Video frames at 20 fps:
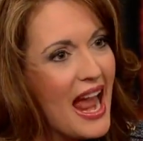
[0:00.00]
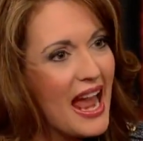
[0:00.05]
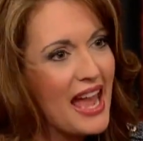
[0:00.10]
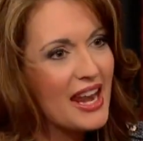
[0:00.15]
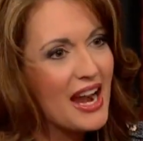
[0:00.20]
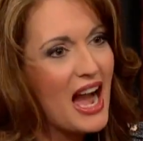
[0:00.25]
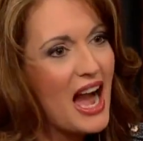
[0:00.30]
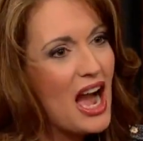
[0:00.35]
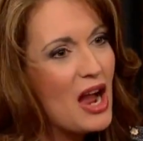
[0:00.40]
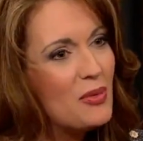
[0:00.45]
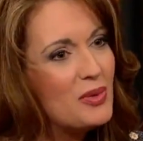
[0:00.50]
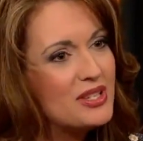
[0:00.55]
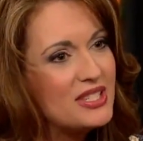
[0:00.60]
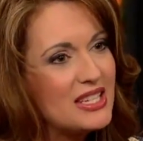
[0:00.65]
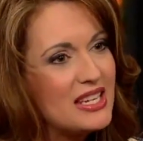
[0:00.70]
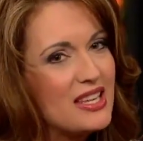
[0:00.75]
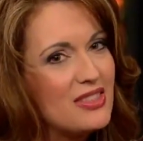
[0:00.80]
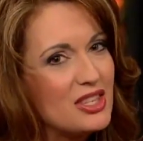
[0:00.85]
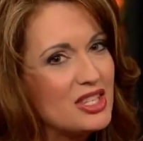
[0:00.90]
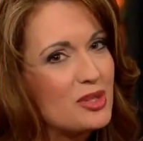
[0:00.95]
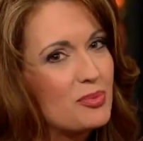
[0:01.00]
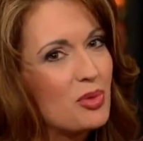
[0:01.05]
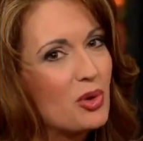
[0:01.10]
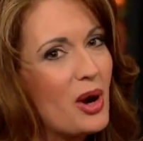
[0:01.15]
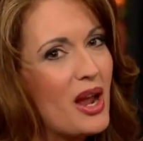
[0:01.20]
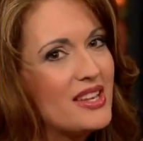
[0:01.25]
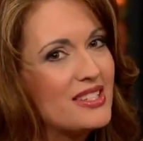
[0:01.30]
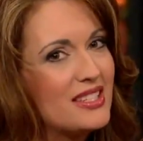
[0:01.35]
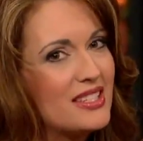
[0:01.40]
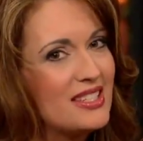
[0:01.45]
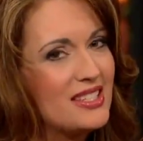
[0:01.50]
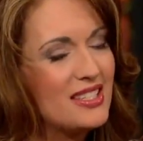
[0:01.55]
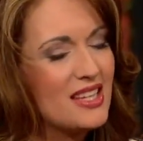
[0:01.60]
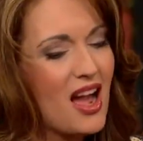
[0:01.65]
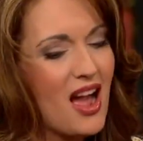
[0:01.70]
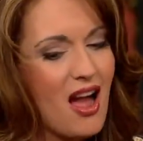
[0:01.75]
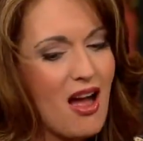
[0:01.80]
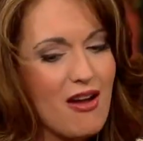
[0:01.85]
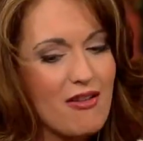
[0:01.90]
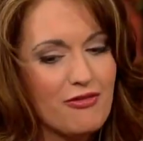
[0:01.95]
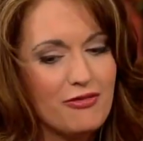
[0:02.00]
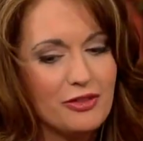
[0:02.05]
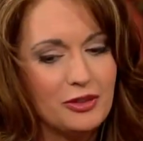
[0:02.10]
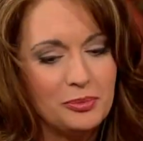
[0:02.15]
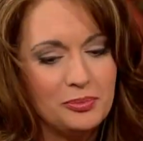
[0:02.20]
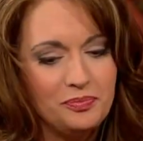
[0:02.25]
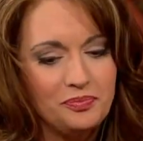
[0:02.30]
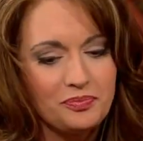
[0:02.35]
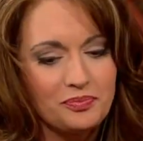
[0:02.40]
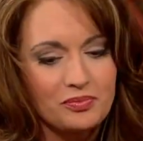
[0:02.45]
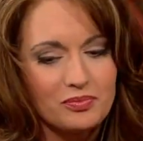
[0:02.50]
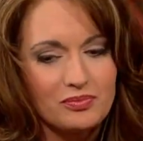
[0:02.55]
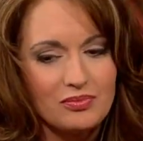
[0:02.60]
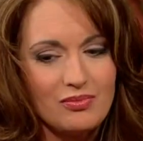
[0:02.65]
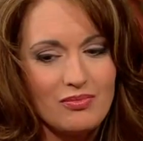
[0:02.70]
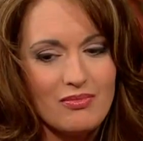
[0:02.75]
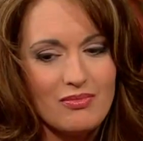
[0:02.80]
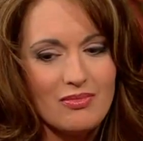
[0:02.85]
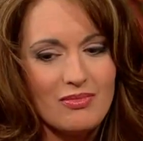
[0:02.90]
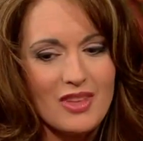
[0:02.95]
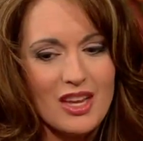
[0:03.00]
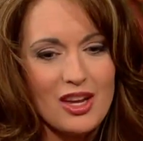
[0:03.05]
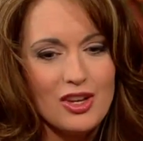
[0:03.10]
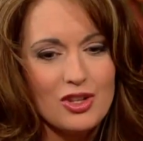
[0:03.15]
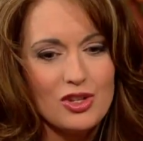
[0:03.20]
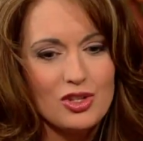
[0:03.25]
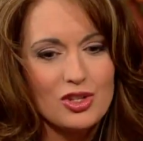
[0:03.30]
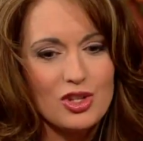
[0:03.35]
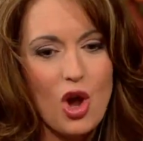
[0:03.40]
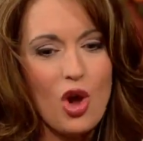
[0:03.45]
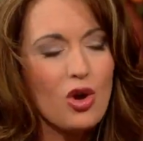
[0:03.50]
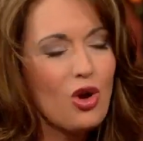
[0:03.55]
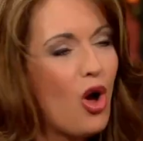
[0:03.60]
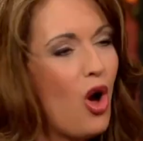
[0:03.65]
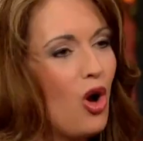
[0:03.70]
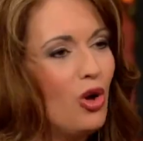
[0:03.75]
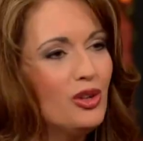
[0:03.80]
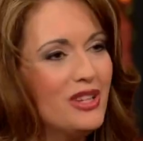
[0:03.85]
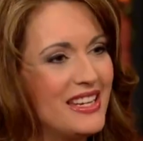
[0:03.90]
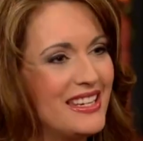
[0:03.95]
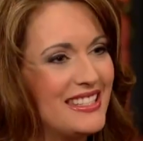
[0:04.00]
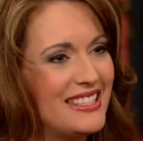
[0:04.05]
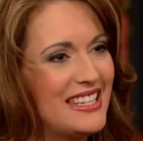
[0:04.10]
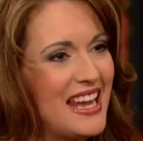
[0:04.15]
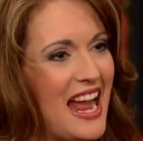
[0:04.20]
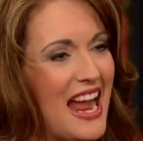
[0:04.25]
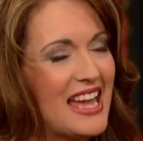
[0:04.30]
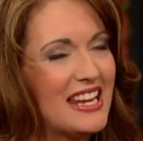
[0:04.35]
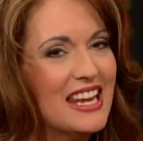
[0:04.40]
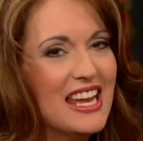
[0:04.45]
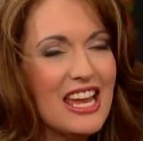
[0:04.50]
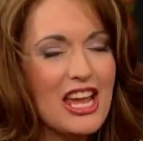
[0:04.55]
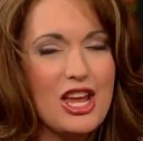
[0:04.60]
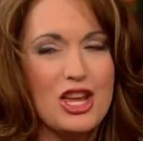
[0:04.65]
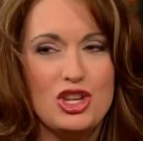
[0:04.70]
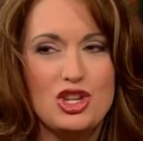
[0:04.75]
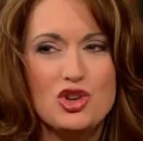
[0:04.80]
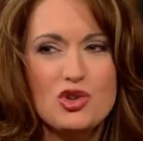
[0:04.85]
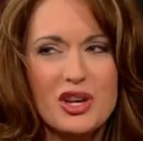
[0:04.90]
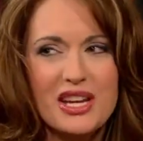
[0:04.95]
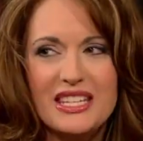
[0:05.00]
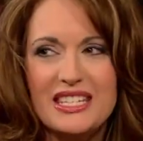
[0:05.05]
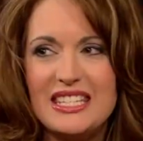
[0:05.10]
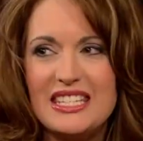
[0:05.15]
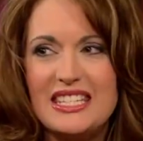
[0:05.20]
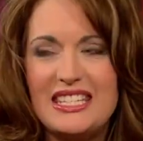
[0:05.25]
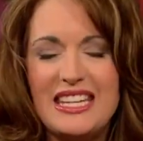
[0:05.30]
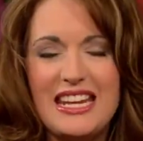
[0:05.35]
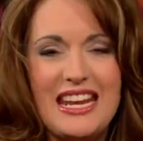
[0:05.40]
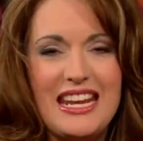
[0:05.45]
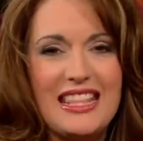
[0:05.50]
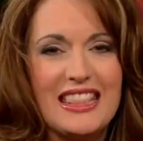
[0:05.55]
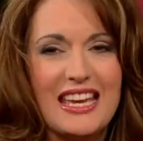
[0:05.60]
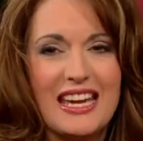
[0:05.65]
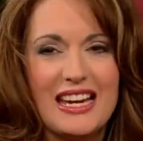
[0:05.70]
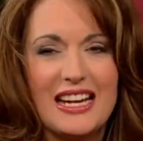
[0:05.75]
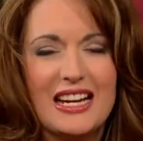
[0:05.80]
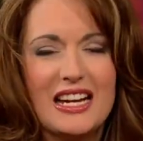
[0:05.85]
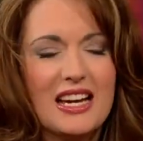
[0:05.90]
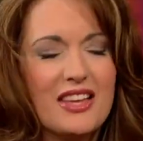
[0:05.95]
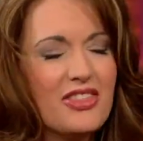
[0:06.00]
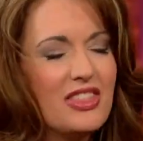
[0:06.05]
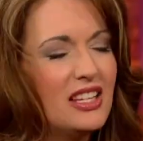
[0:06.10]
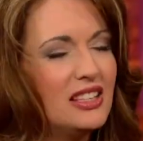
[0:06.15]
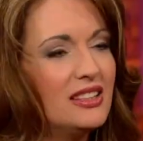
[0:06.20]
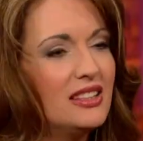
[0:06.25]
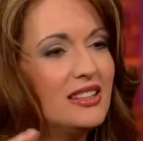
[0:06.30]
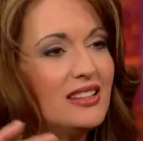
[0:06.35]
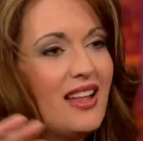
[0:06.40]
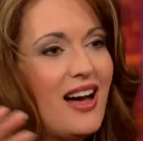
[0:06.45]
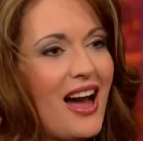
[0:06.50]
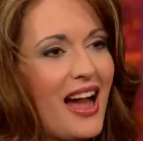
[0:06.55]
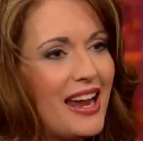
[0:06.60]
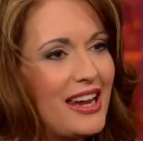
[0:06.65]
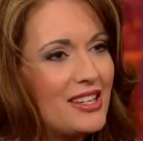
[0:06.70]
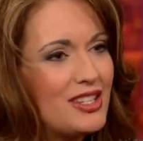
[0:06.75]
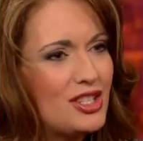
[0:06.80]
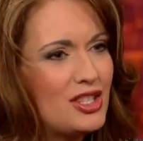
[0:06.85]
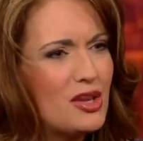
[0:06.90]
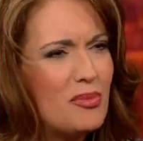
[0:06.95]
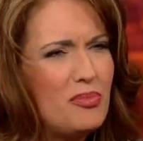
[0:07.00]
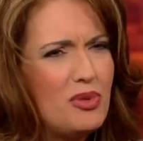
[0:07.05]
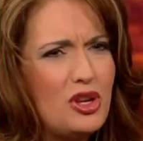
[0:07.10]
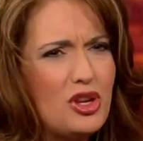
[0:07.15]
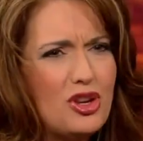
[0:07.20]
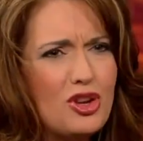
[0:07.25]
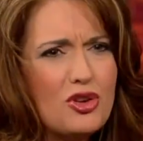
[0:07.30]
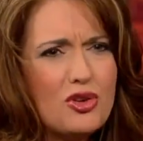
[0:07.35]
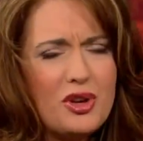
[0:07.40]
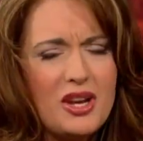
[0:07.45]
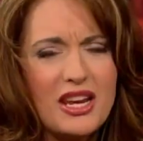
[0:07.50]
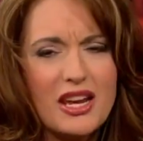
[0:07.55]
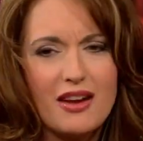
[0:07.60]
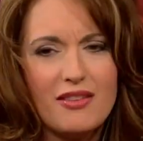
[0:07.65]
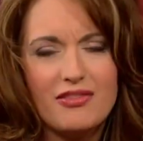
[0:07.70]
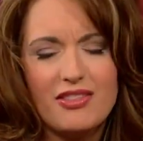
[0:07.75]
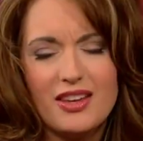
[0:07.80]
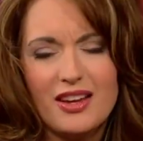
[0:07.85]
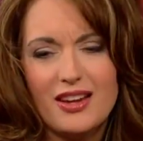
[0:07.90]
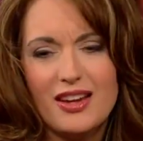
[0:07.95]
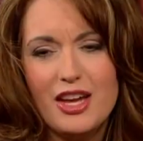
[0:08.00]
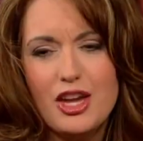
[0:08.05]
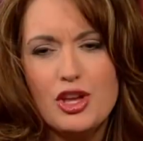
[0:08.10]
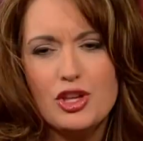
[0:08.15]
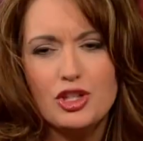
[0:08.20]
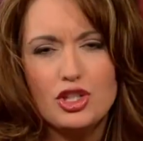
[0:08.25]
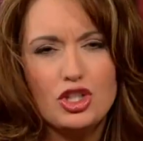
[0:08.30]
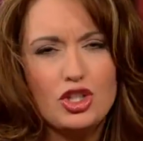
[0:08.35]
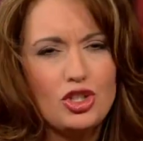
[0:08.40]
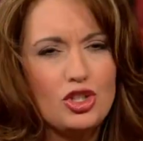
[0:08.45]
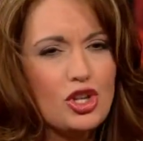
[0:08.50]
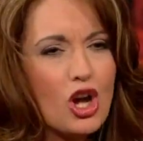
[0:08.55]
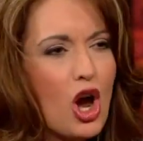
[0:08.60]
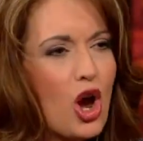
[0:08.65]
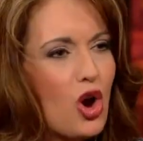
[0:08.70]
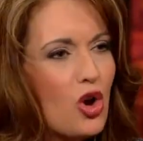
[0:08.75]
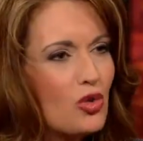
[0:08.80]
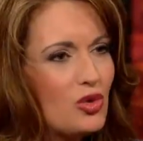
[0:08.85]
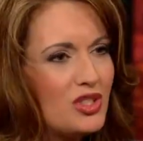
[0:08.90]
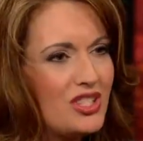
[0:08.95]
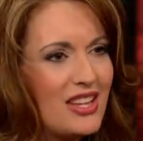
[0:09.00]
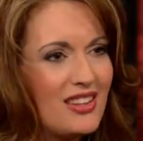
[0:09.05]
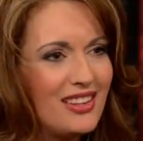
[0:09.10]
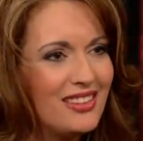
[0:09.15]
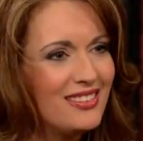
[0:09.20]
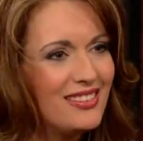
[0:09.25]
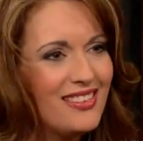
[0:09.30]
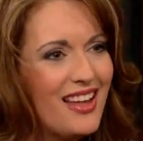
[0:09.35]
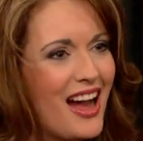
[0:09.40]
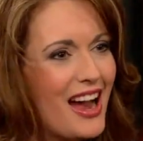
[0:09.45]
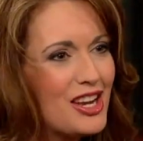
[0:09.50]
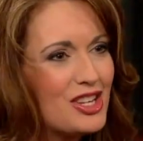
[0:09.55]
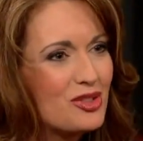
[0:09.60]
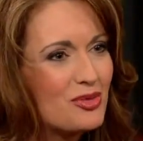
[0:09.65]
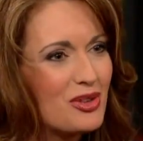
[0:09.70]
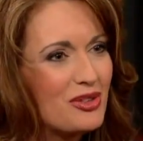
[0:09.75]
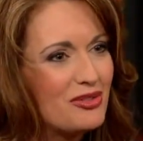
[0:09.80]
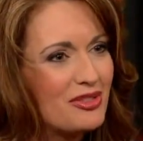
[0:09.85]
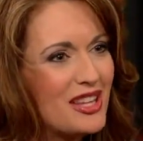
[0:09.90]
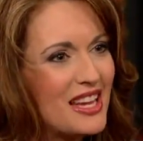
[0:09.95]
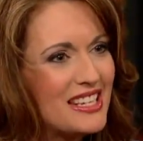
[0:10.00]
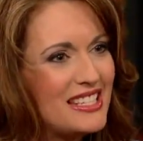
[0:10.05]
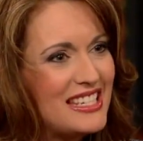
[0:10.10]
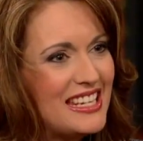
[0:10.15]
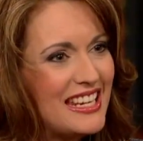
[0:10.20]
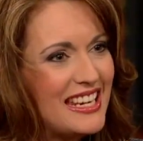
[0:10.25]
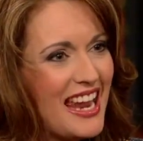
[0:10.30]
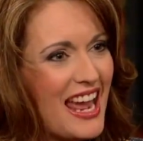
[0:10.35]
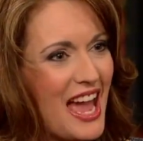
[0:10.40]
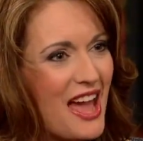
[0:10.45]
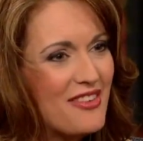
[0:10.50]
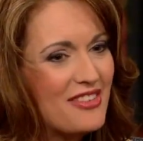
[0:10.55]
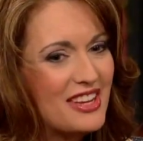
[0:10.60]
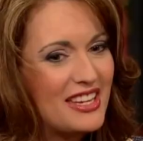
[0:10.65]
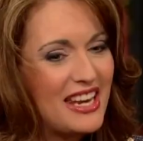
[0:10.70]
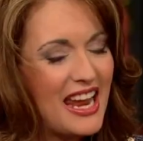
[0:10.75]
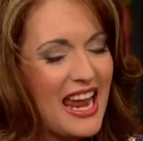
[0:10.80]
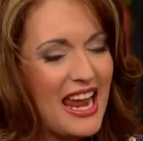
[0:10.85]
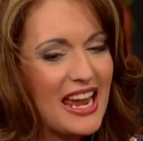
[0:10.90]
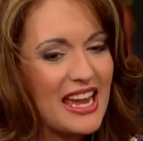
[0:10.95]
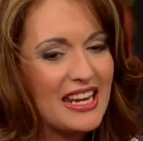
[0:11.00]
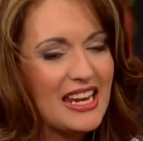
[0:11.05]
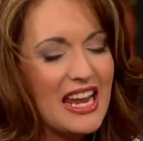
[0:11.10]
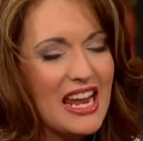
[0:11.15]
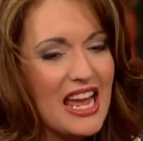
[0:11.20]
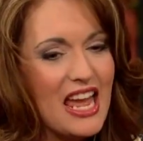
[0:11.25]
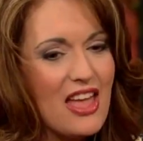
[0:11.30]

And I was in this presence of total wholeness. And you could see the lights, the beauty of the stones and the lights reflecting in heaven. And